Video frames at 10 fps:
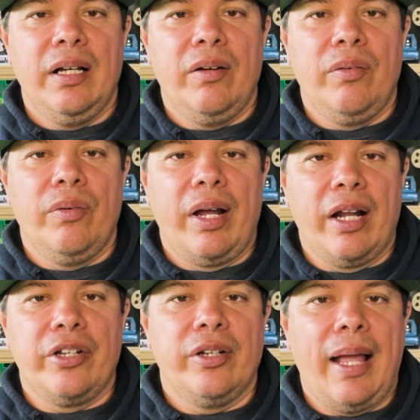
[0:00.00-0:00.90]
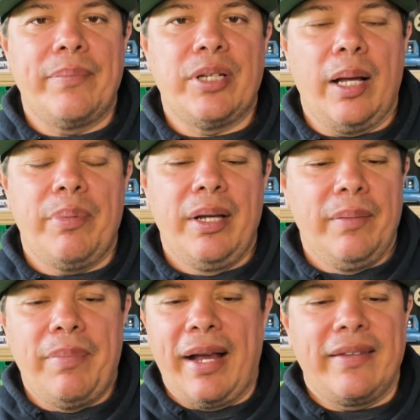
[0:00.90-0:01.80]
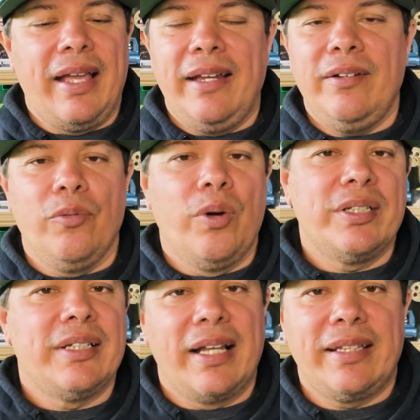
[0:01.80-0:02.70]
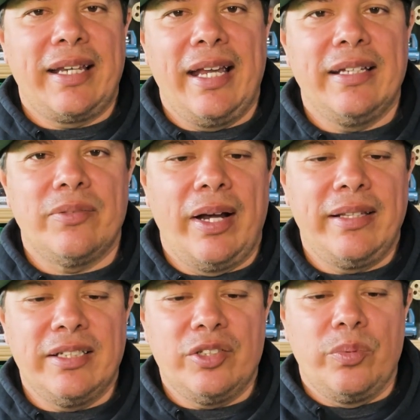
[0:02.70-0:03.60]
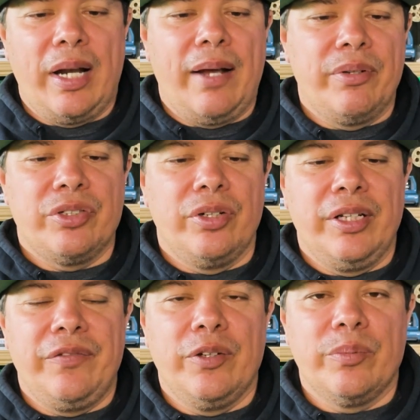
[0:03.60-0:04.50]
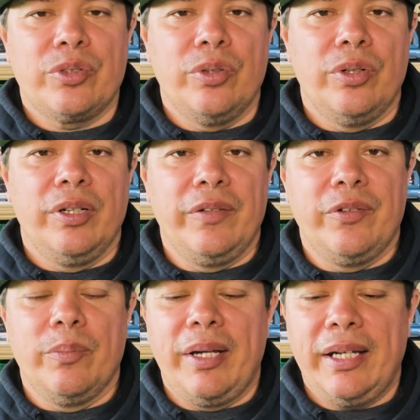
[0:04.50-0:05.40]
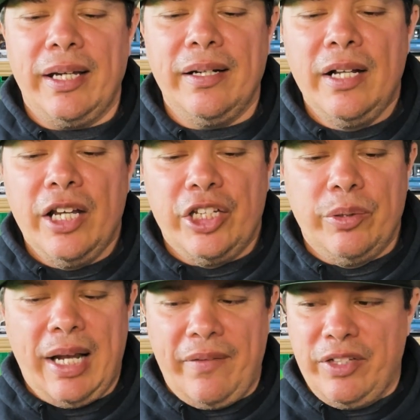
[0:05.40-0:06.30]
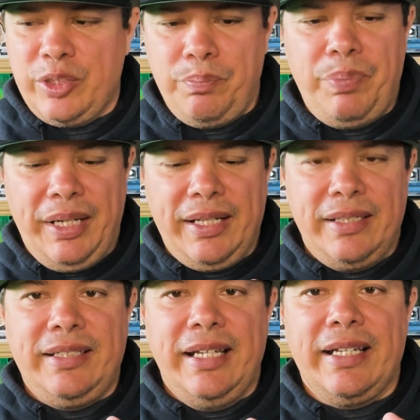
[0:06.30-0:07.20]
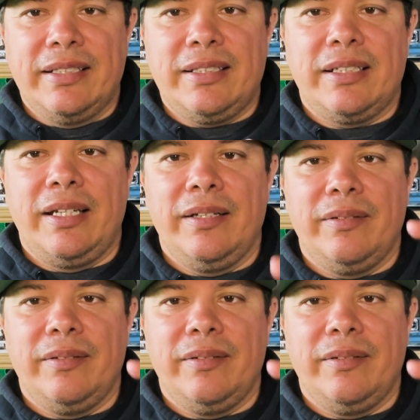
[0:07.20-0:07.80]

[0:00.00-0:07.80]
right on your laptop. Back then was not the case, right? This is when I was early film school, early filmmaking. You would have this big disc,